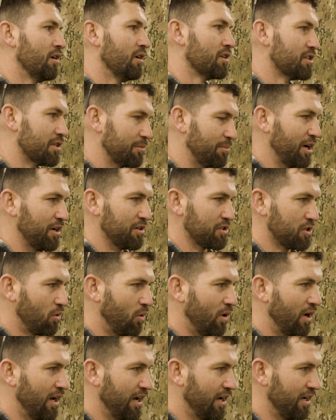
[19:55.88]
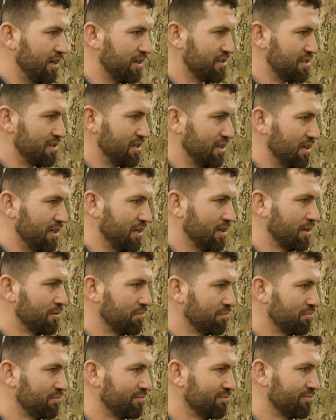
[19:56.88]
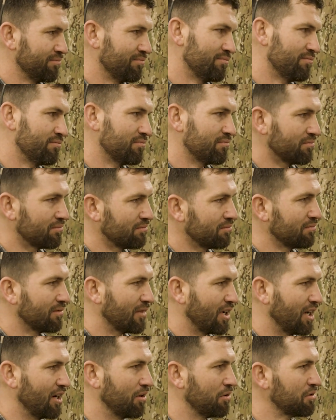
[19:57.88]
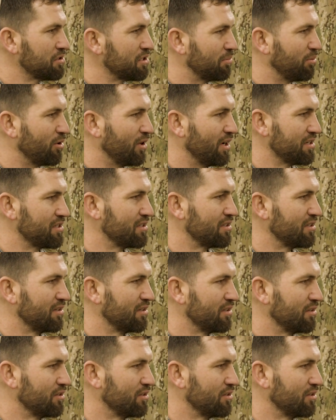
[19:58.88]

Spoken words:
it's about as quiet as I don't know, suppressed